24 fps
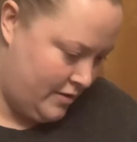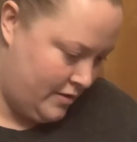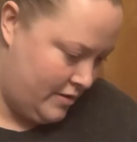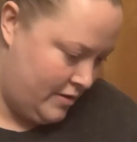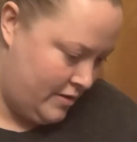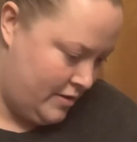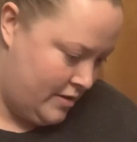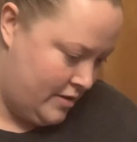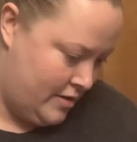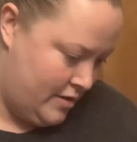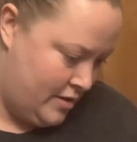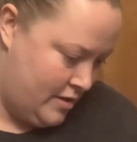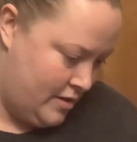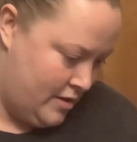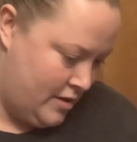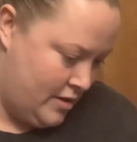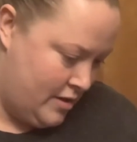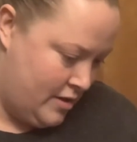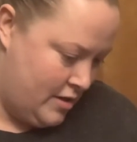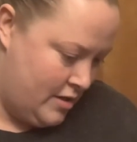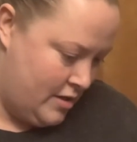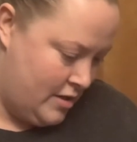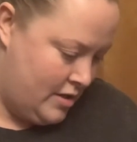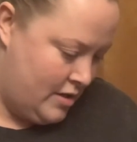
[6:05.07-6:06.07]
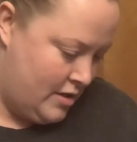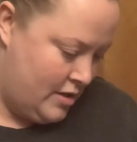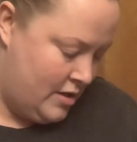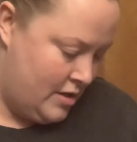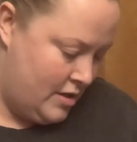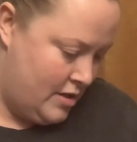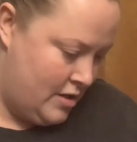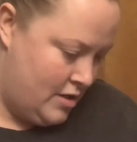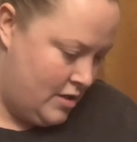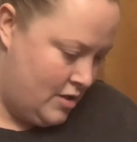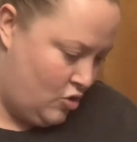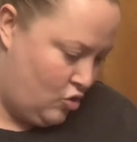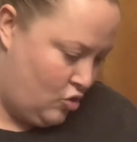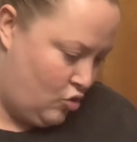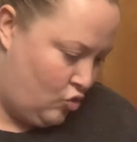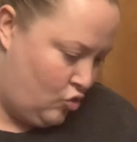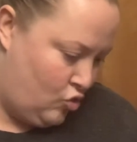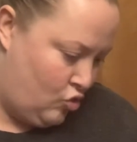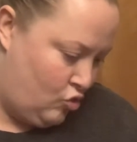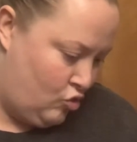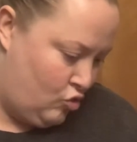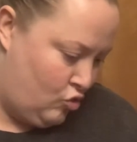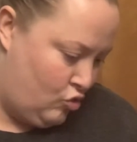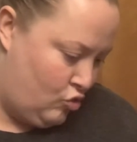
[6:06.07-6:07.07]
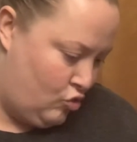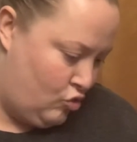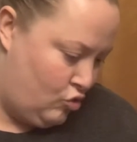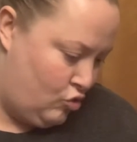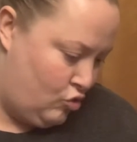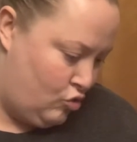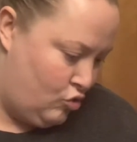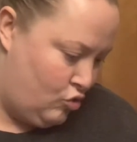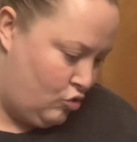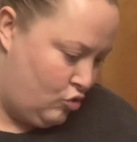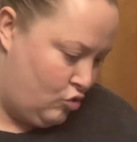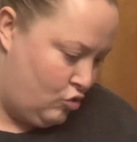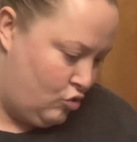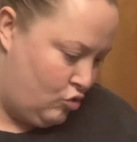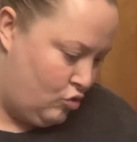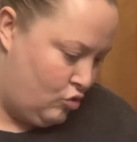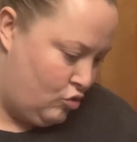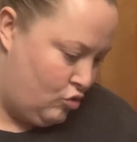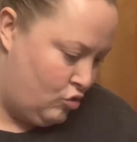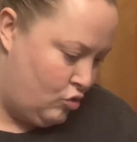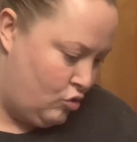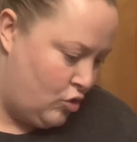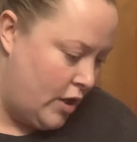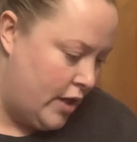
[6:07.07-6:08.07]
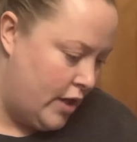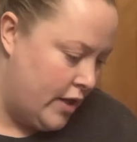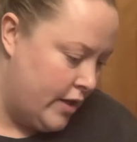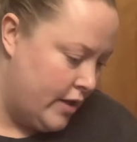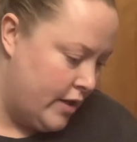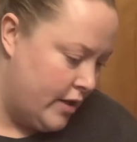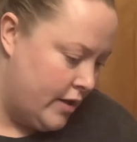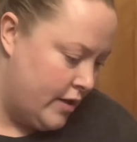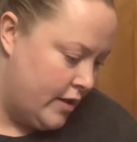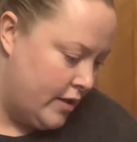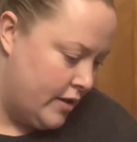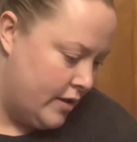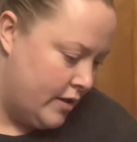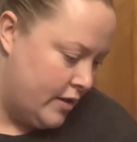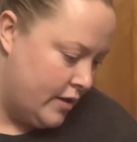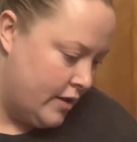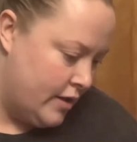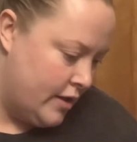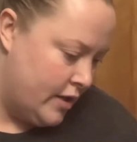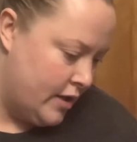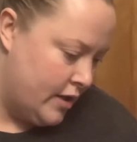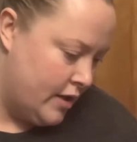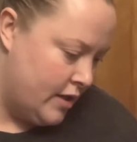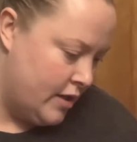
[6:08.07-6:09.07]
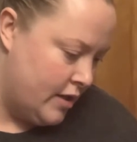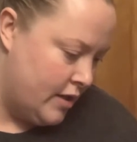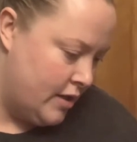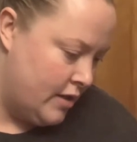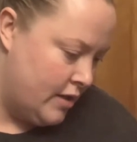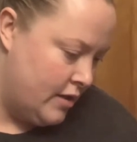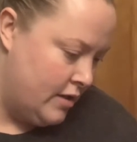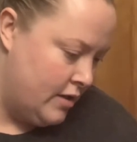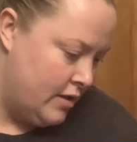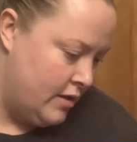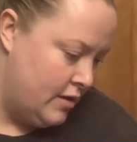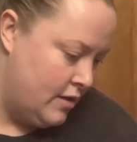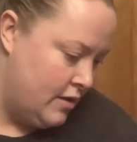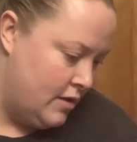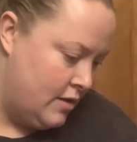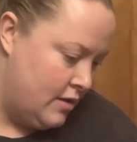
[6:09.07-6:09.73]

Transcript: Nothing is said.